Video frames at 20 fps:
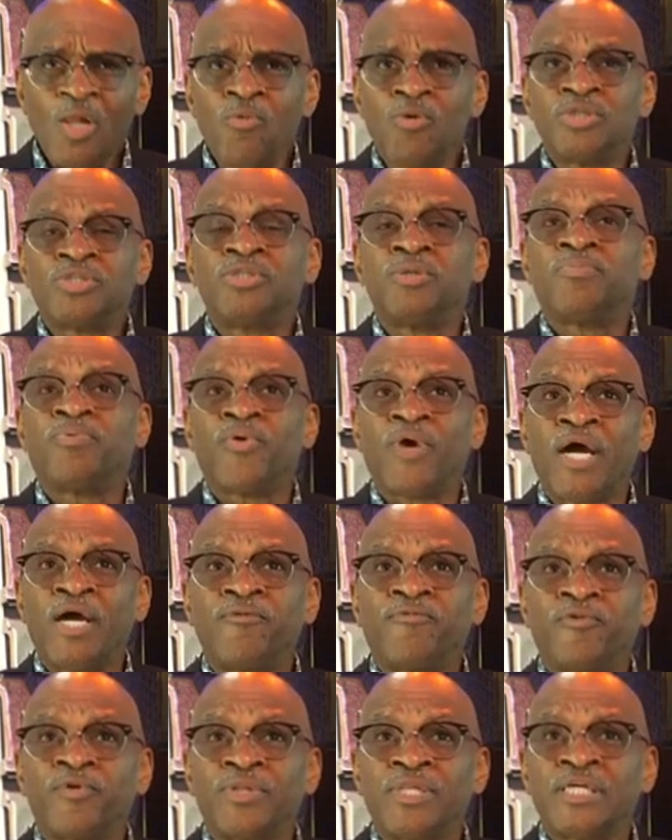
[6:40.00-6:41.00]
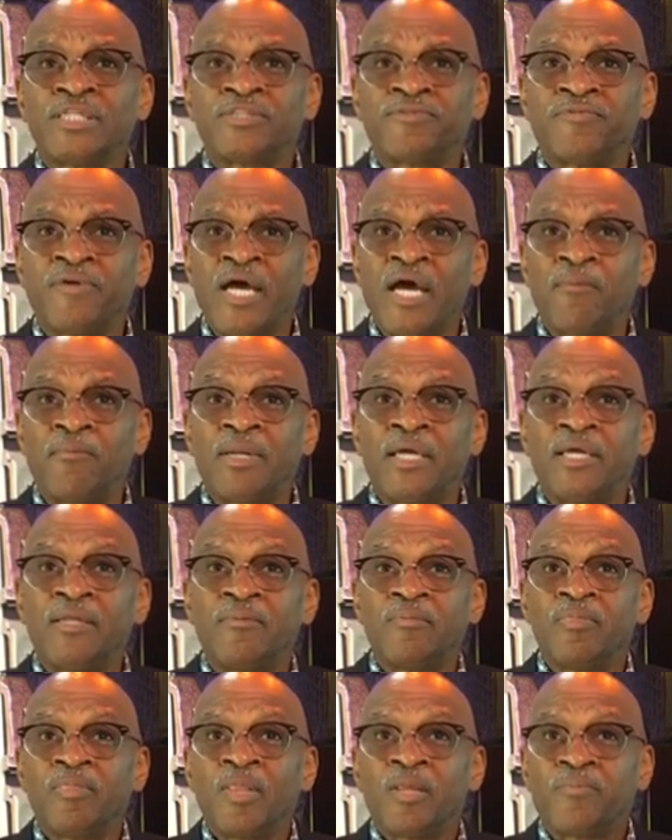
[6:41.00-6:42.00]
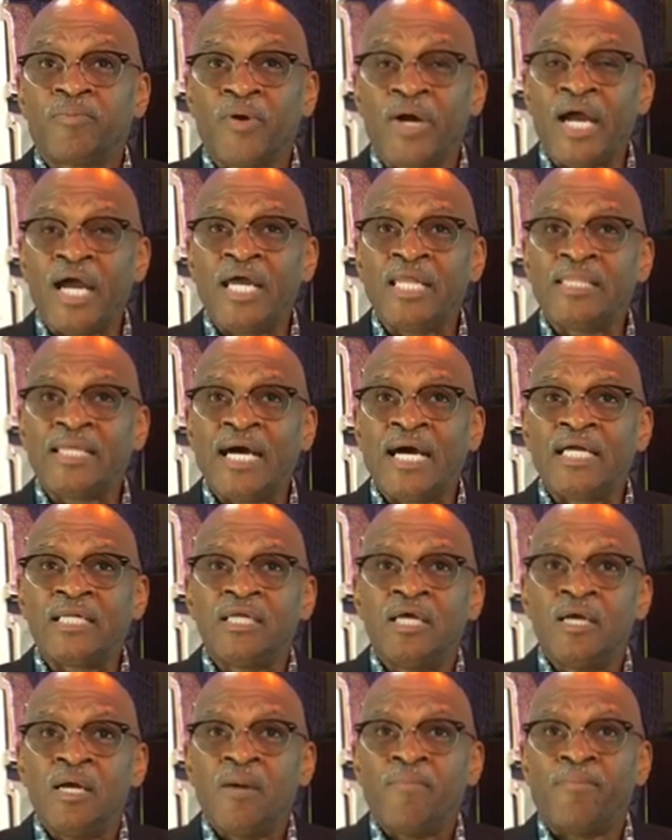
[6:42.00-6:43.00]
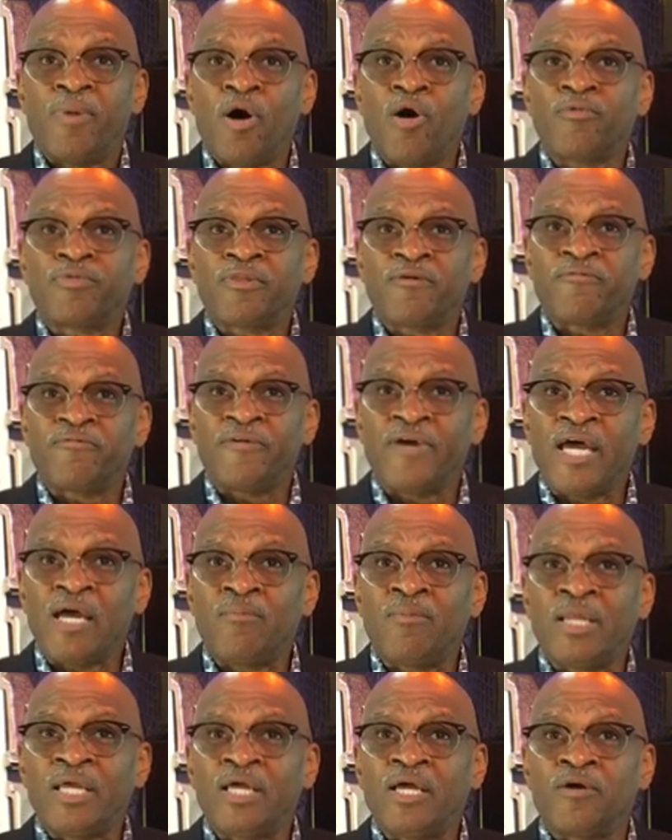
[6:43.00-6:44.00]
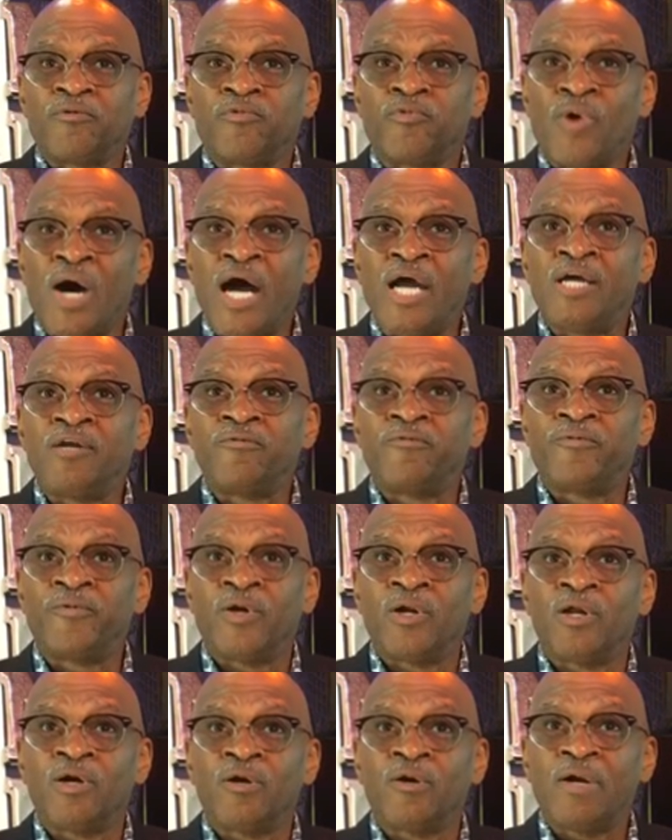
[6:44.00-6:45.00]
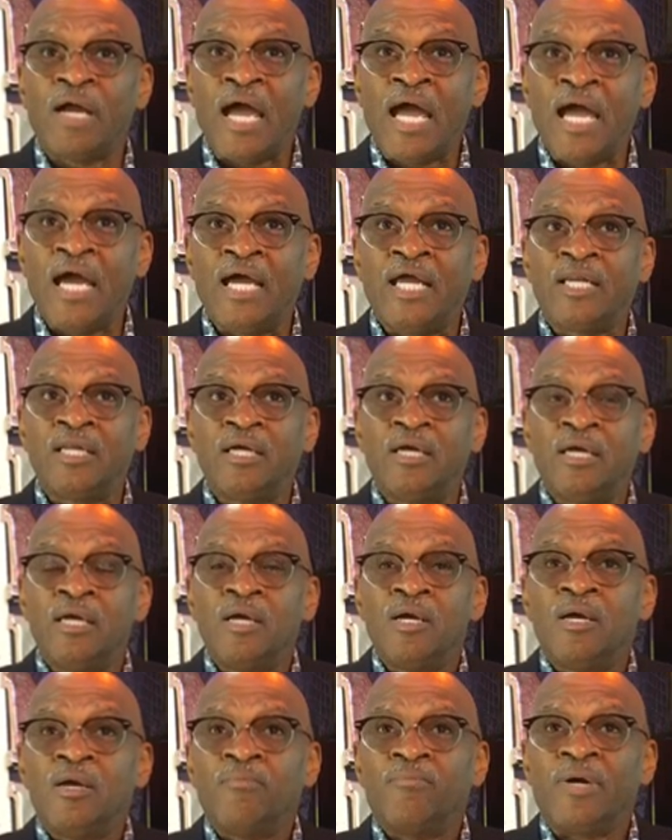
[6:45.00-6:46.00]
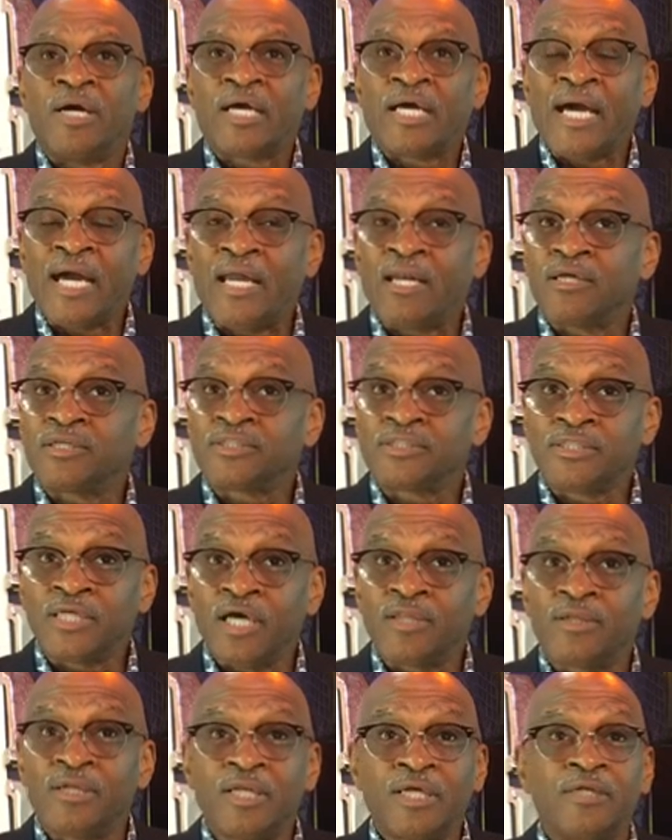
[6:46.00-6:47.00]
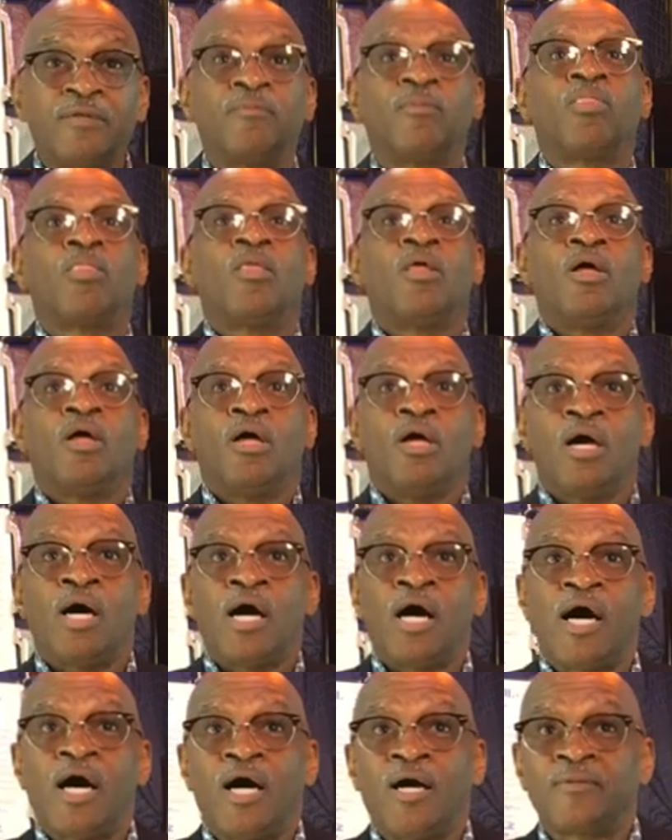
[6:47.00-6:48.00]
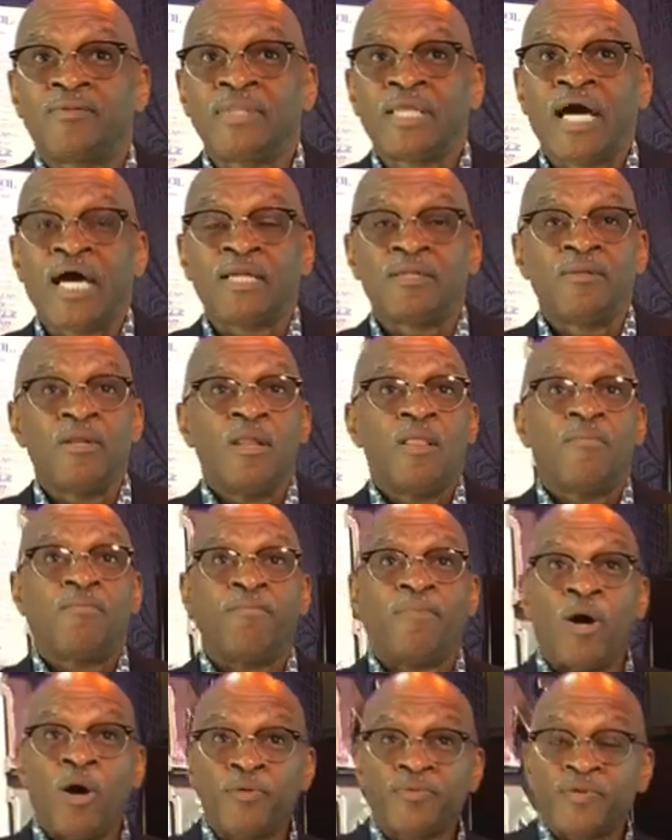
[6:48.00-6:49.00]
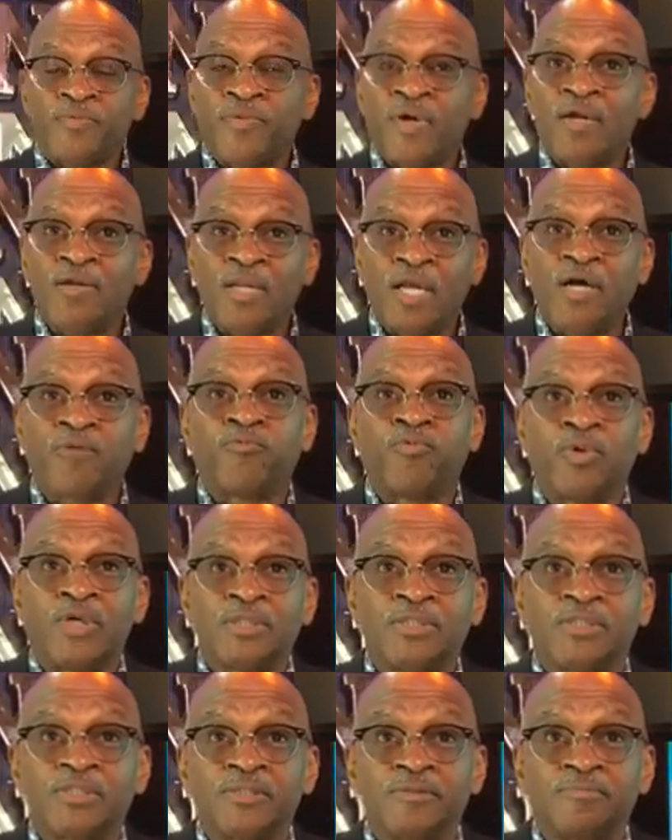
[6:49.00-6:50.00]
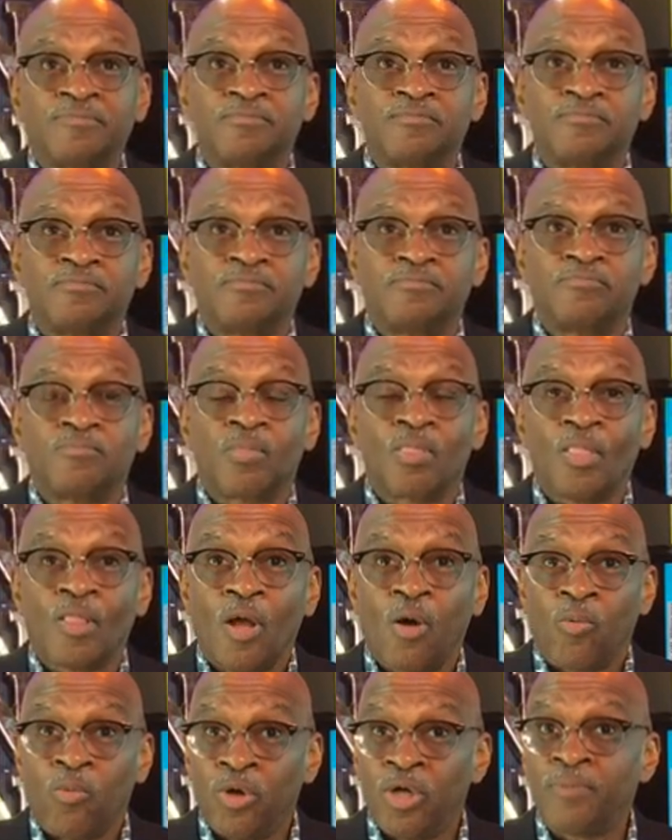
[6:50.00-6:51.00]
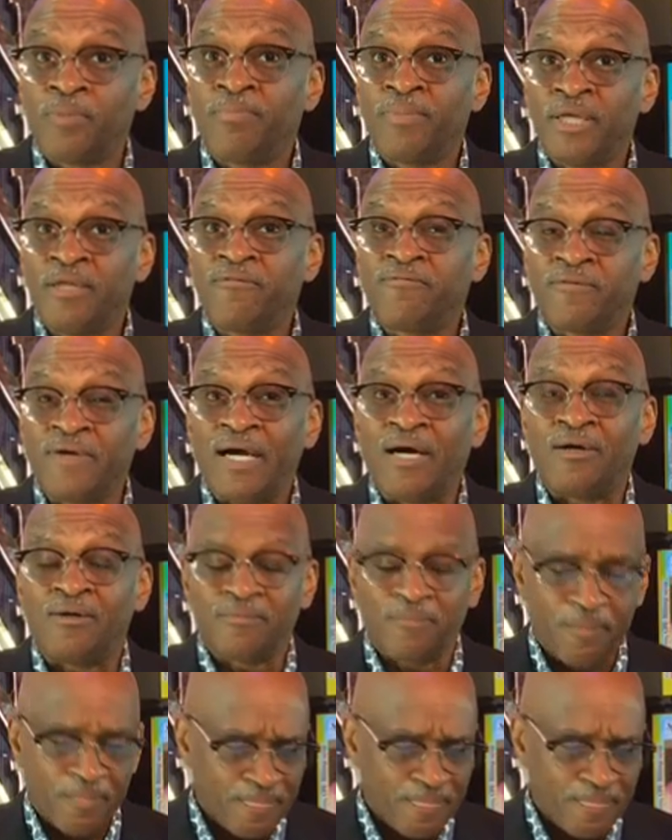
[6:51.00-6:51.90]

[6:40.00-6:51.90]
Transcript: would you pray for this family? Pray that both the family of Ryan Fuller and Mikayla Sotherland, uh, that both of their loved ones would be found.